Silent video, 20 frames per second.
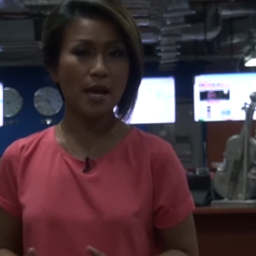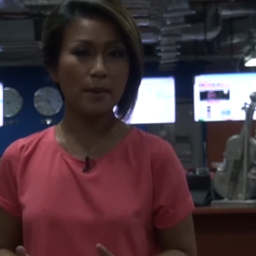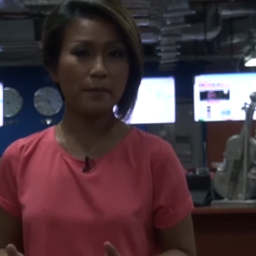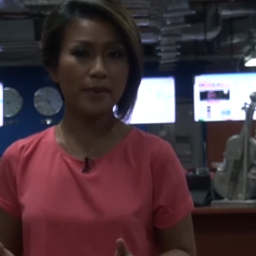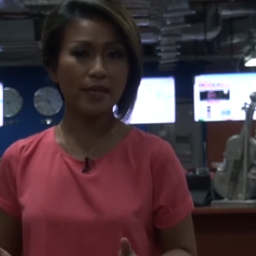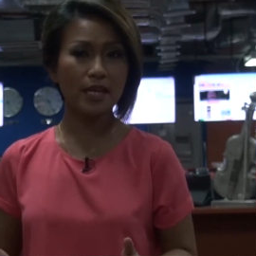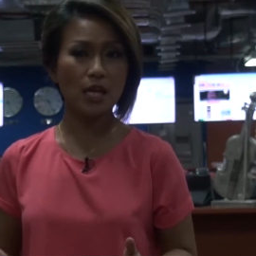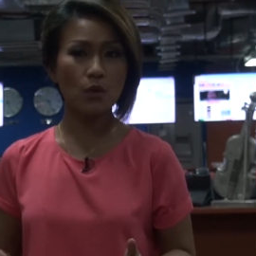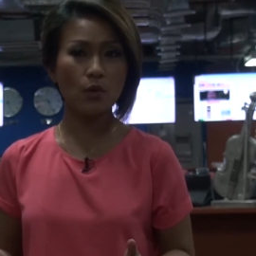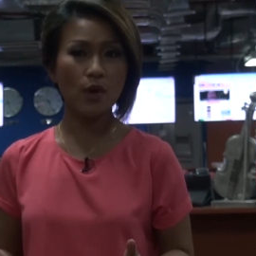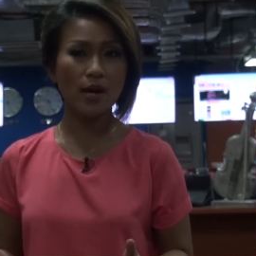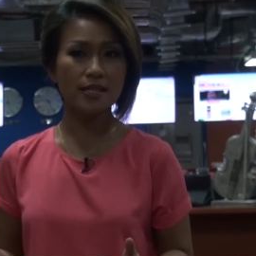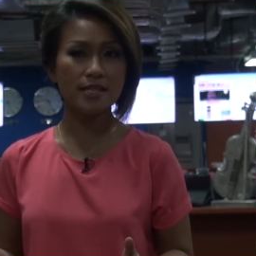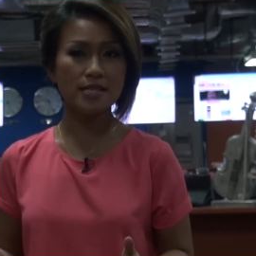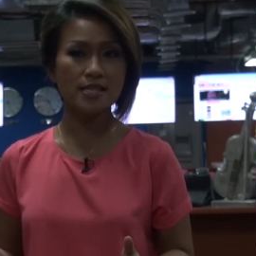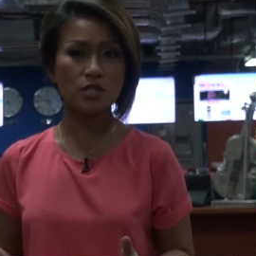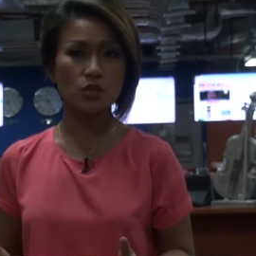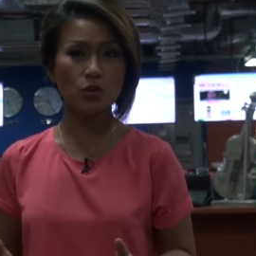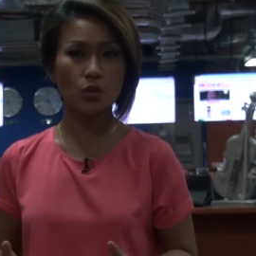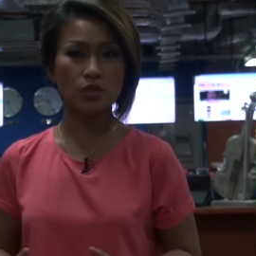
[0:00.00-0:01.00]

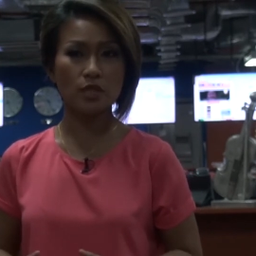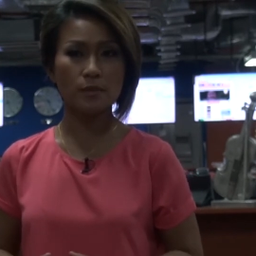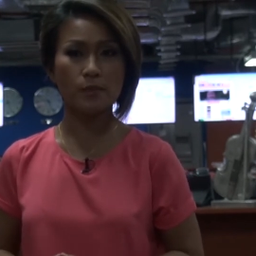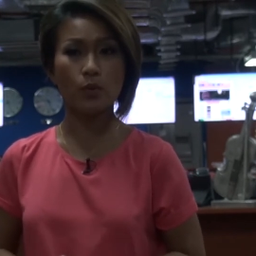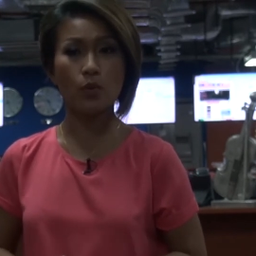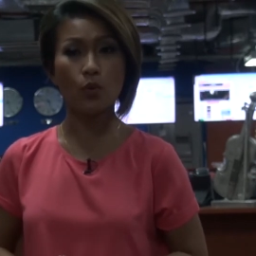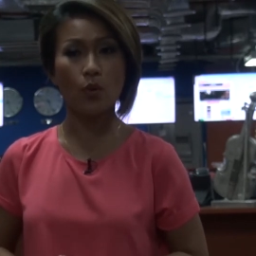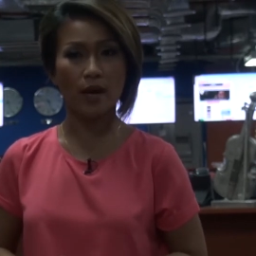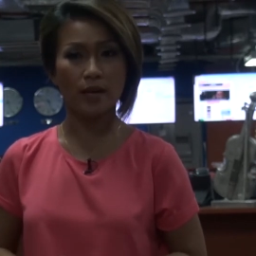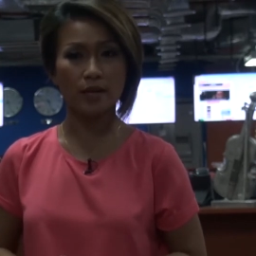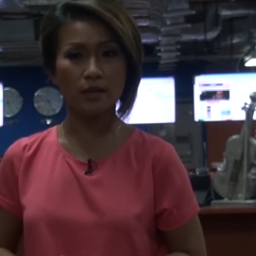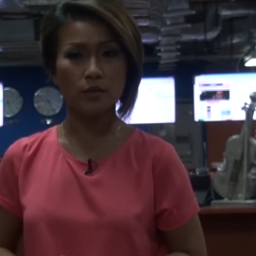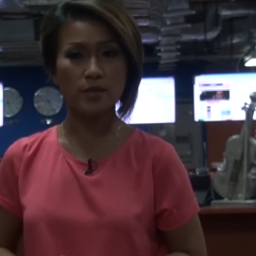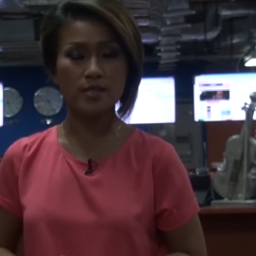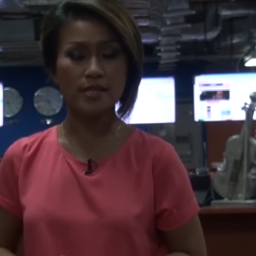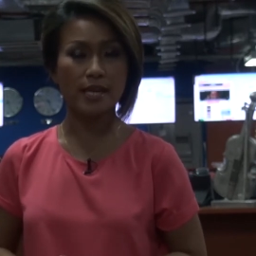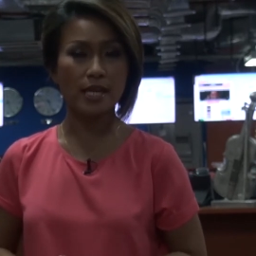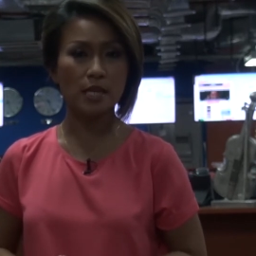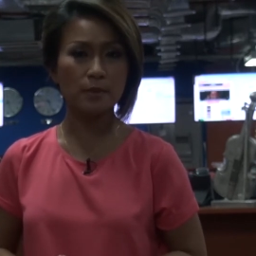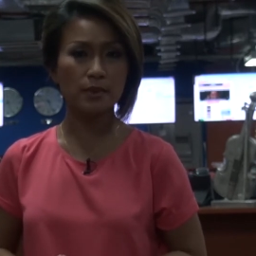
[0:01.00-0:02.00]
Megawati's daughter Puan
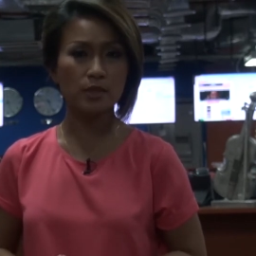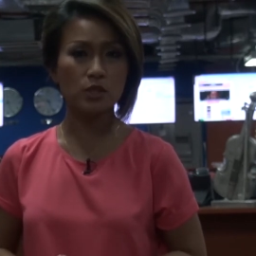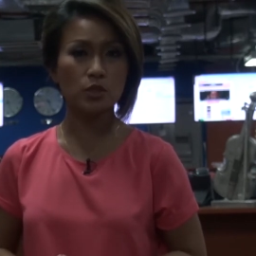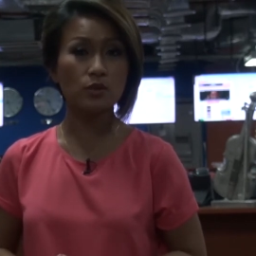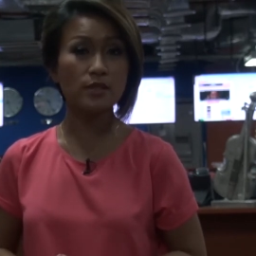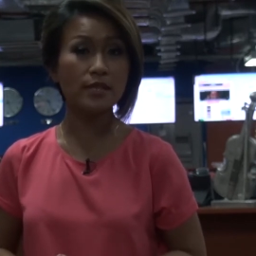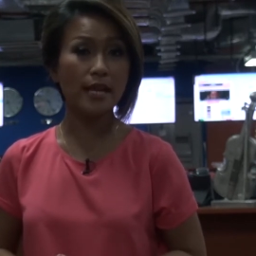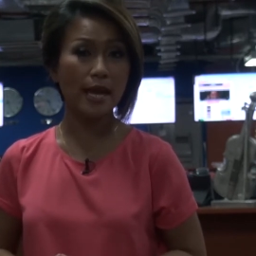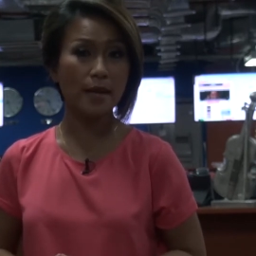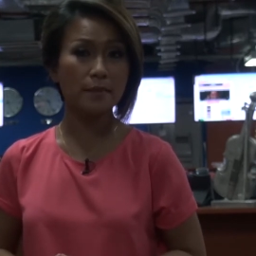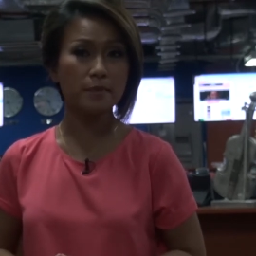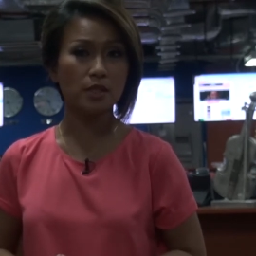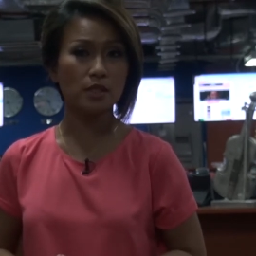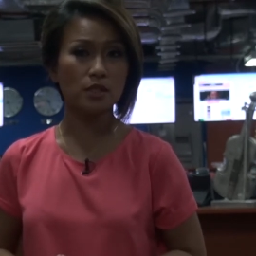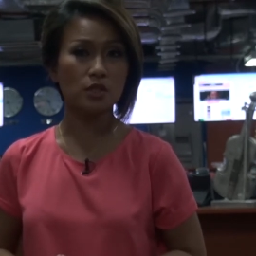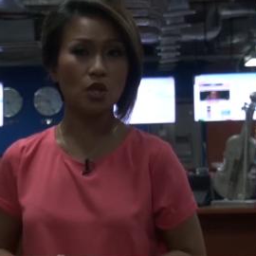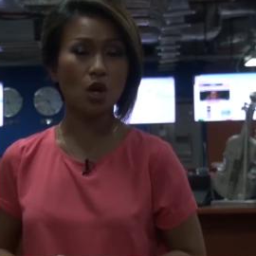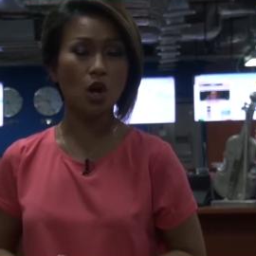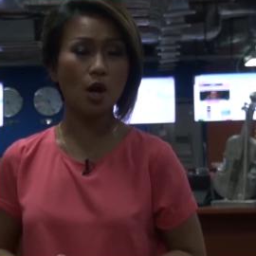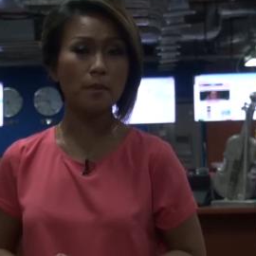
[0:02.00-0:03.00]
was able to nab a
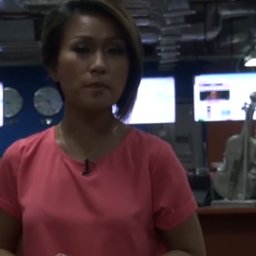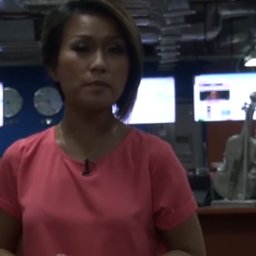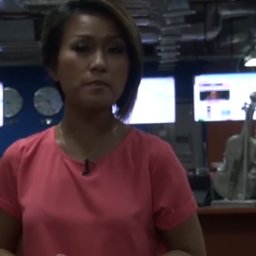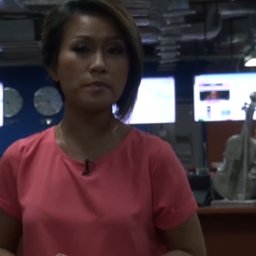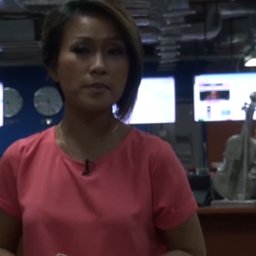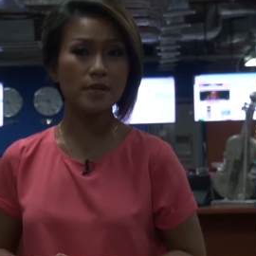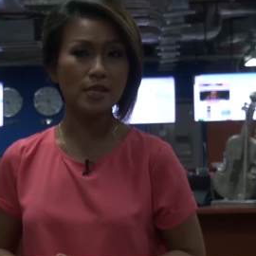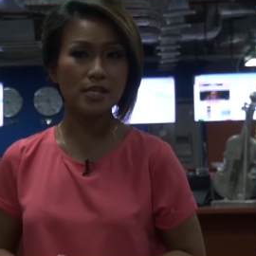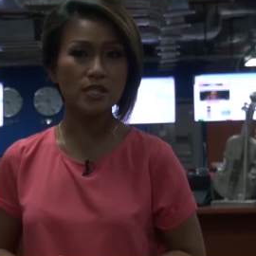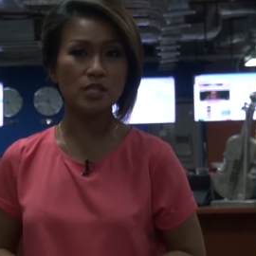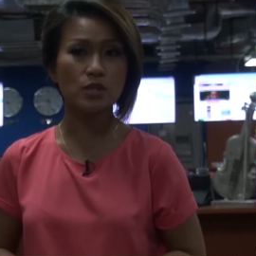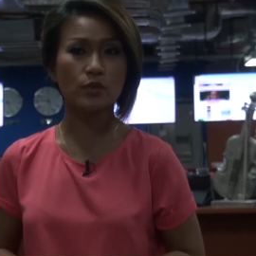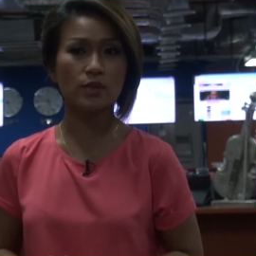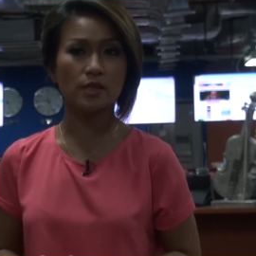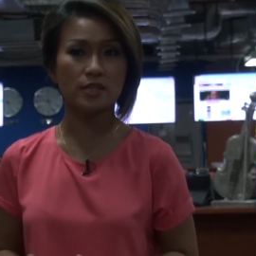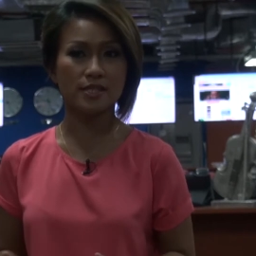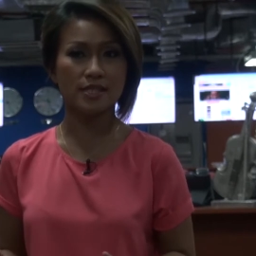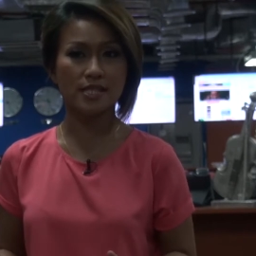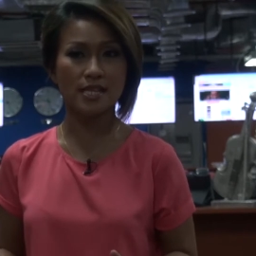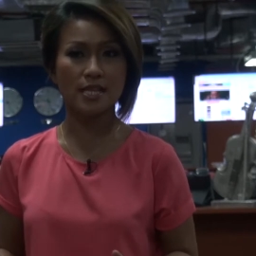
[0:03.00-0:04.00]
top
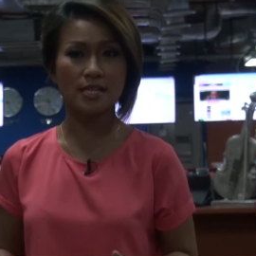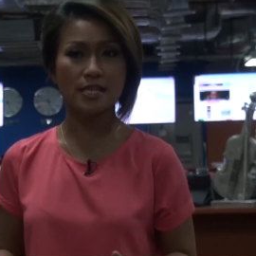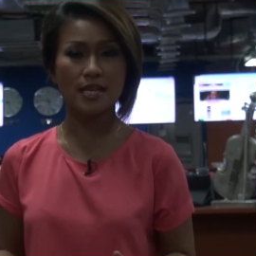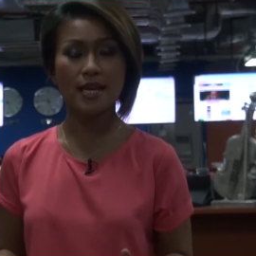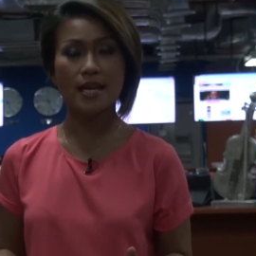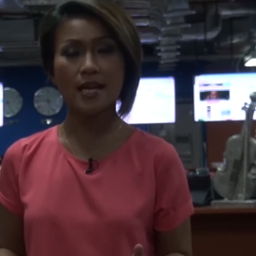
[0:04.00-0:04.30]
ministerial seat,